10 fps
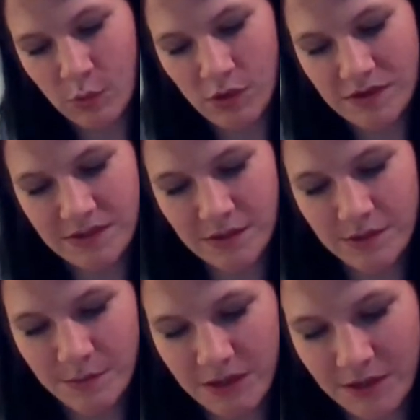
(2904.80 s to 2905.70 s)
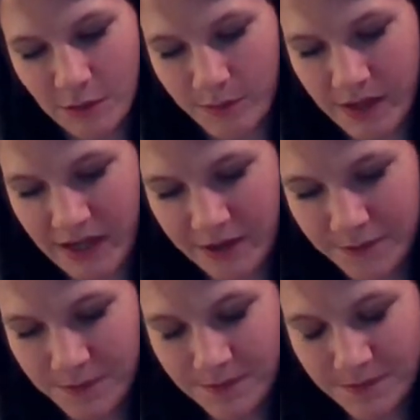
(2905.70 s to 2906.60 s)
Or I'll just throw it in my little bag
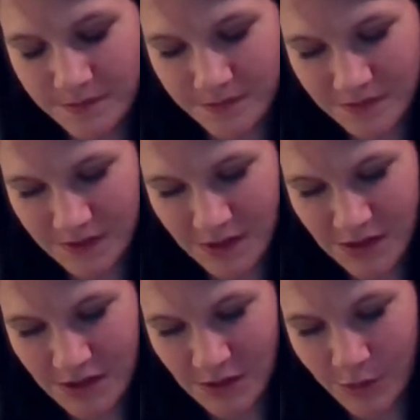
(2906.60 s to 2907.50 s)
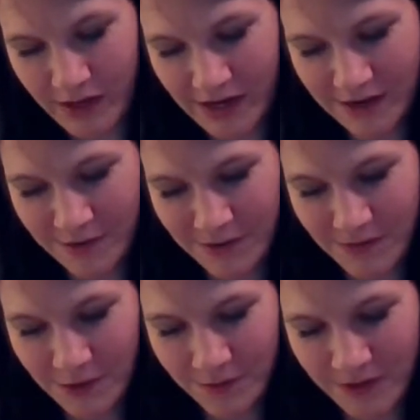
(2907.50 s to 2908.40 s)
of wait, I don't
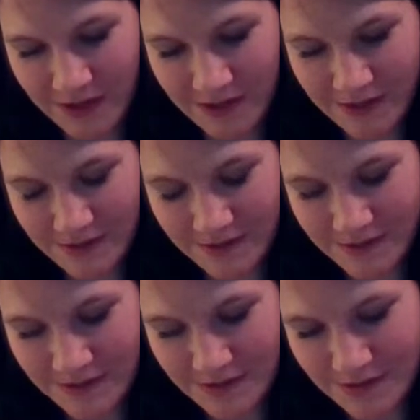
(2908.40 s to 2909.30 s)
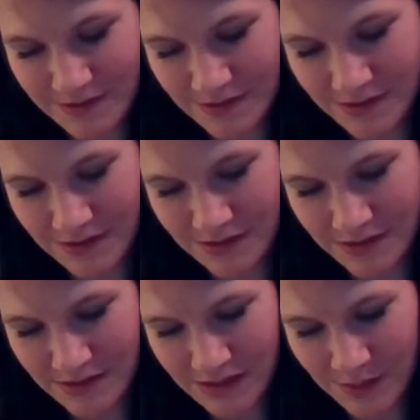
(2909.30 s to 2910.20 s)
even know if I can.
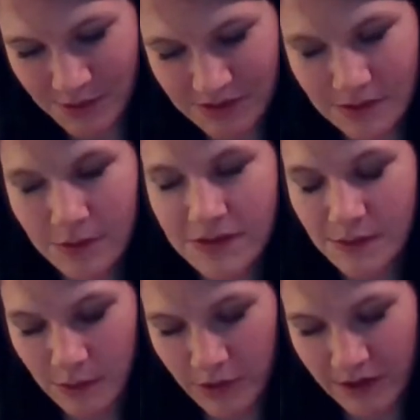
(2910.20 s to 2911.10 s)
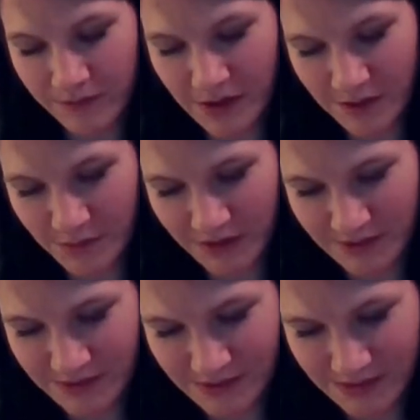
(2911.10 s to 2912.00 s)
I might just throw this in the craft lot
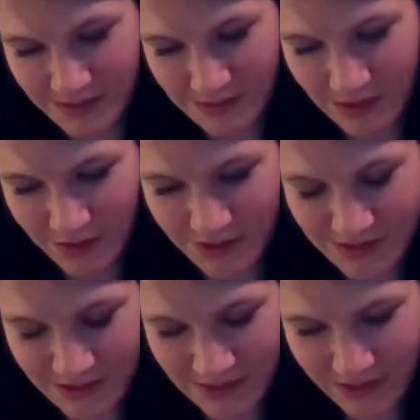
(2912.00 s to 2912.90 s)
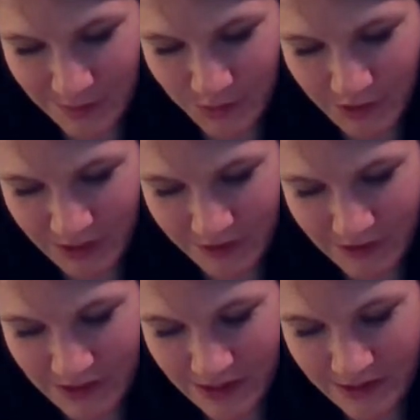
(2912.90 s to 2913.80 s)
because it's no, it is cleaning up. Okay,
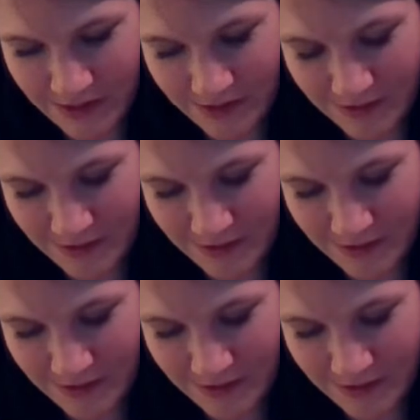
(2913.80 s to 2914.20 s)
I lied.